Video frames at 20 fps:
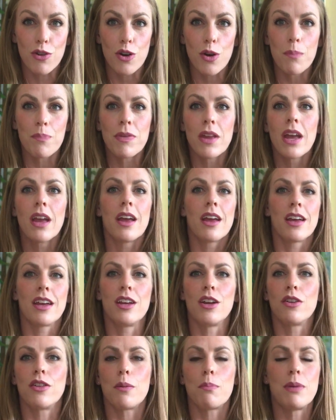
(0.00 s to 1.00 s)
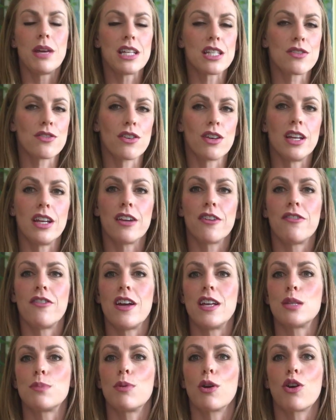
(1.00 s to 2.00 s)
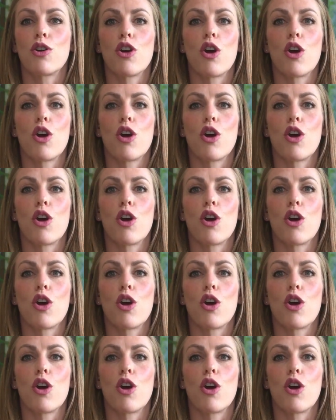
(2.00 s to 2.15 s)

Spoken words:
group, the Peaceful Eating Facebook